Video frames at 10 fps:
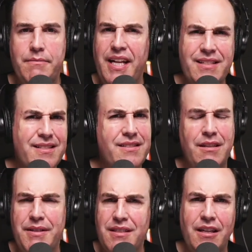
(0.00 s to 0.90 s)
and that
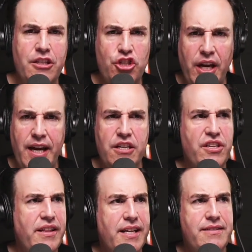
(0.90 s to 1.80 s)
system is going to change,
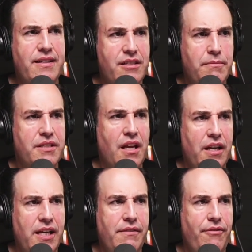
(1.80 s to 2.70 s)
and that system is going
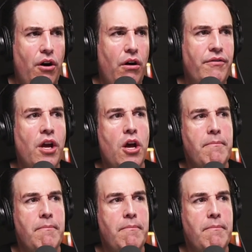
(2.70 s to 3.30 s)
to evolve.